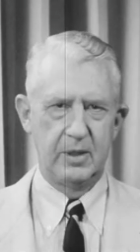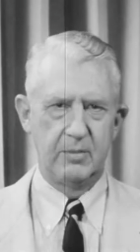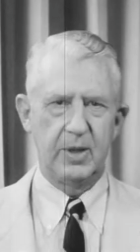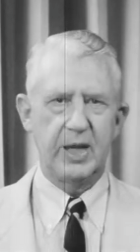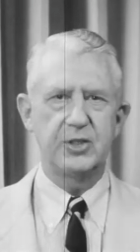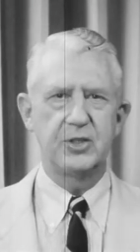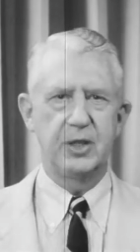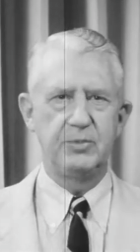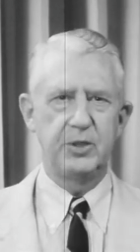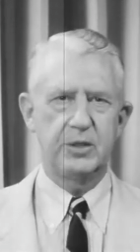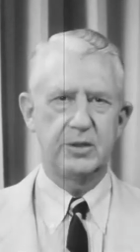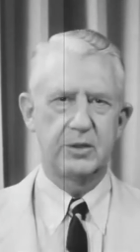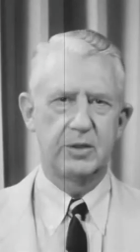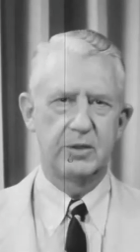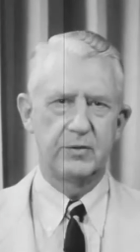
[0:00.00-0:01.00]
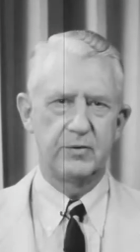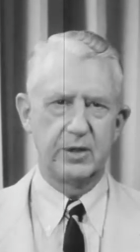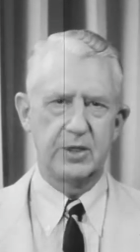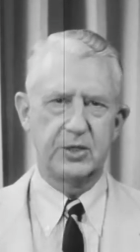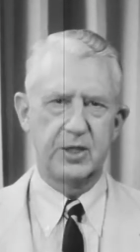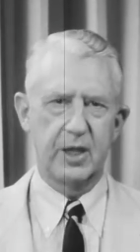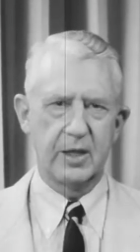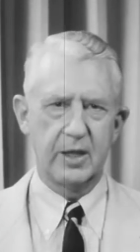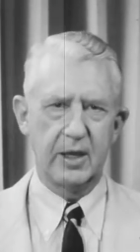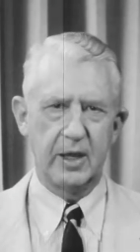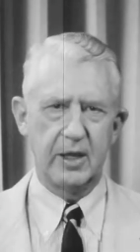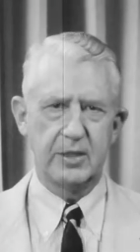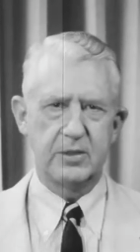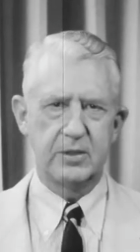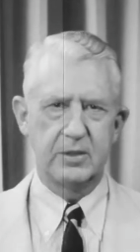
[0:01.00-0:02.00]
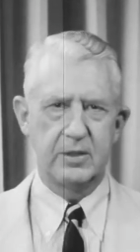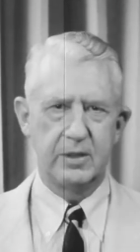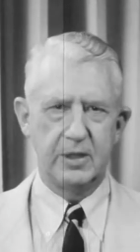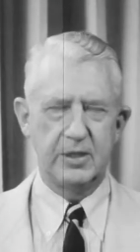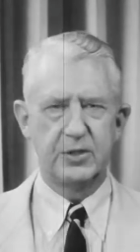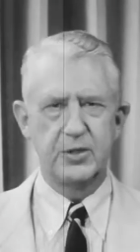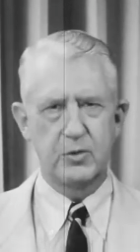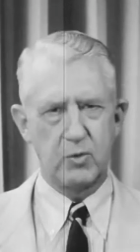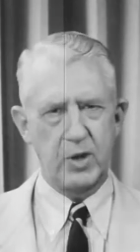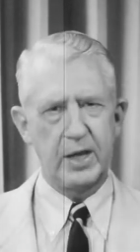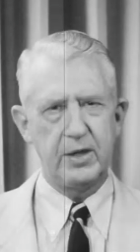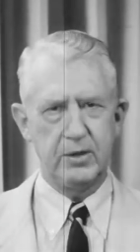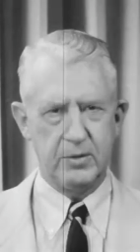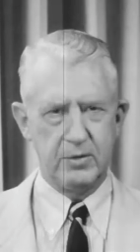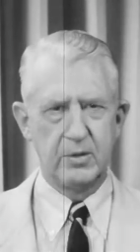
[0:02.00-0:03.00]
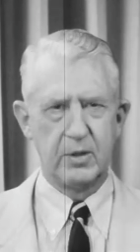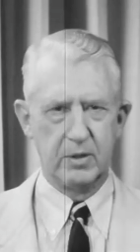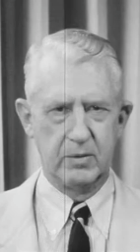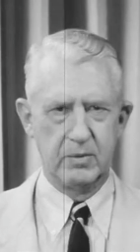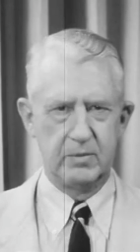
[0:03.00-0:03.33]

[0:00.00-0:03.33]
My subject for this telecast is the right to know.